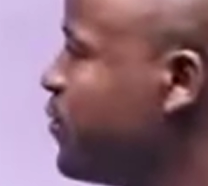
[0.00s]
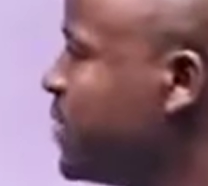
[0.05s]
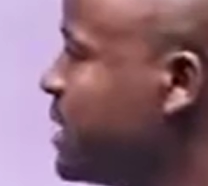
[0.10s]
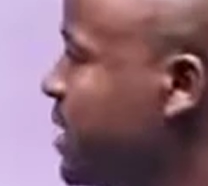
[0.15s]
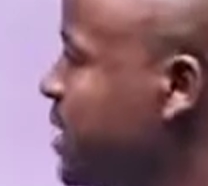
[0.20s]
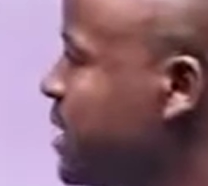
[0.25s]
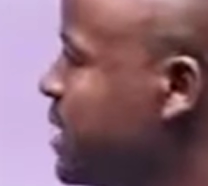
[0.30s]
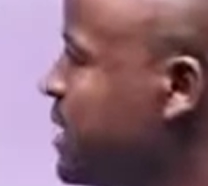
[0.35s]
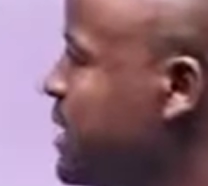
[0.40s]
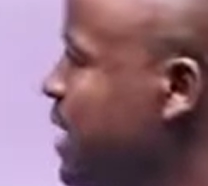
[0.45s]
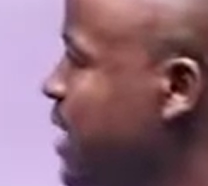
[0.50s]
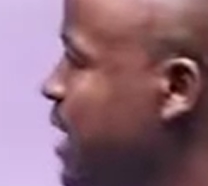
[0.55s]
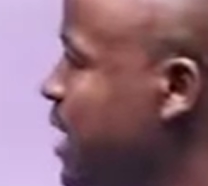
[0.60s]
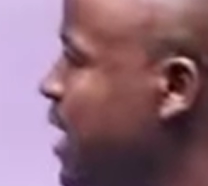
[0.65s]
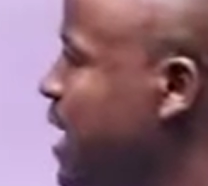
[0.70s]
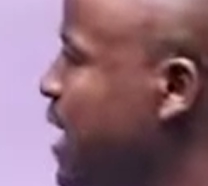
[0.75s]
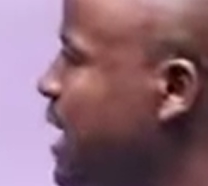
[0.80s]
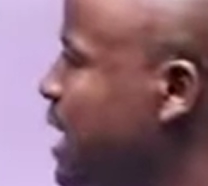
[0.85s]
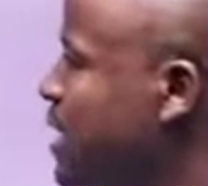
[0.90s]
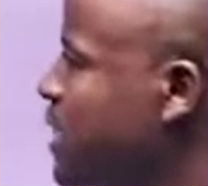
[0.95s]
the
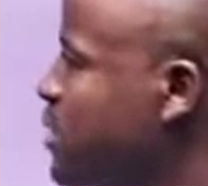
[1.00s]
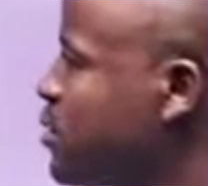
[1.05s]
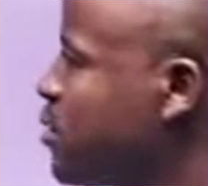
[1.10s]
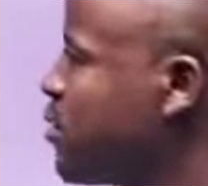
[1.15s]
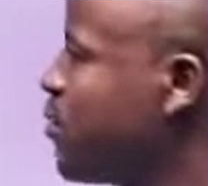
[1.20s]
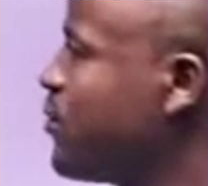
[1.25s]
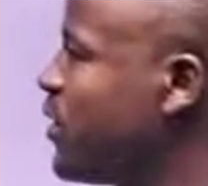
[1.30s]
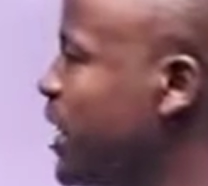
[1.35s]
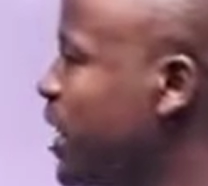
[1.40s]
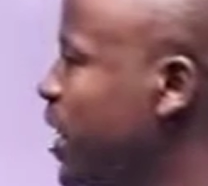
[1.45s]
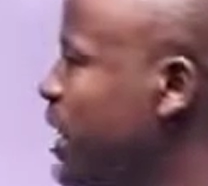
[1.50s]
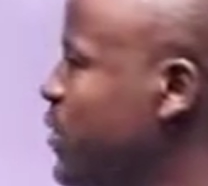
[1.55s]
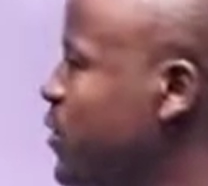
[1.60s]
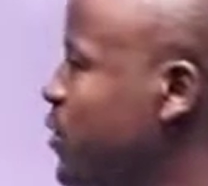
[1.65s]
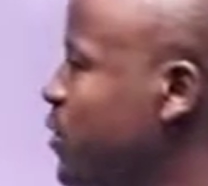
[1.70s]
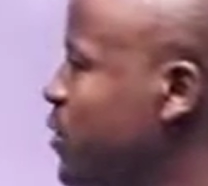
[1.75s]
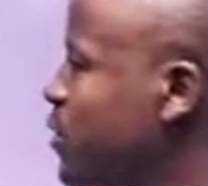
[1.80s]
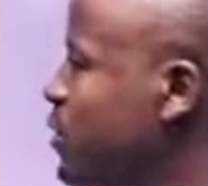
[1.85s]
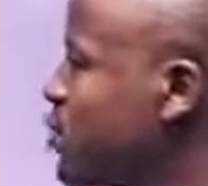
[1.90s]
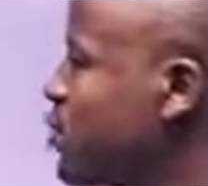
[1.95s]
interior angles of a
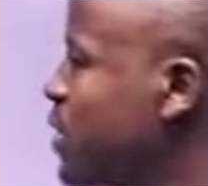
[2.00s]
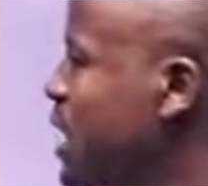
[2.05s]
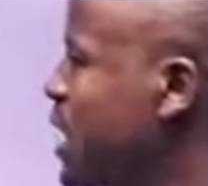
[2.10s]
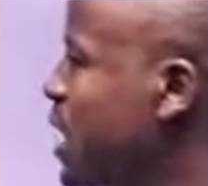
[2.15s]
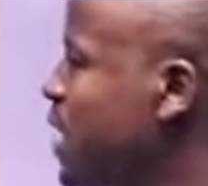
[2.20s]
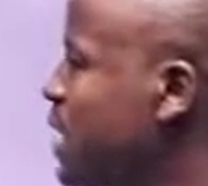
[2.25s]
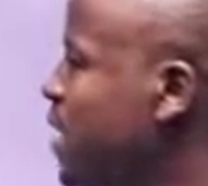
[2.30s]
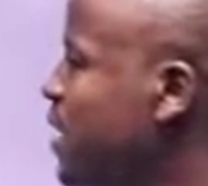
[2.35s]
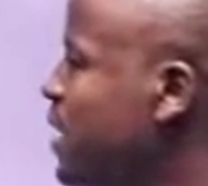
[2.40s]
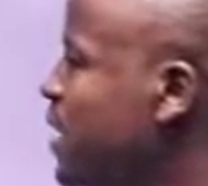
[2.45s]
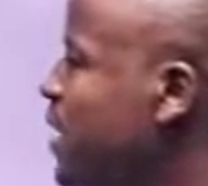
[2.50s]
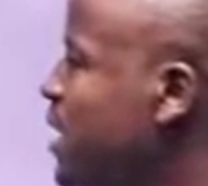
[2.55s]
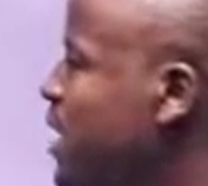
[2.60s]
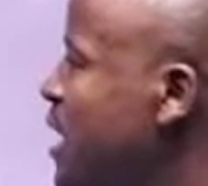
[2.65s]
given triangle.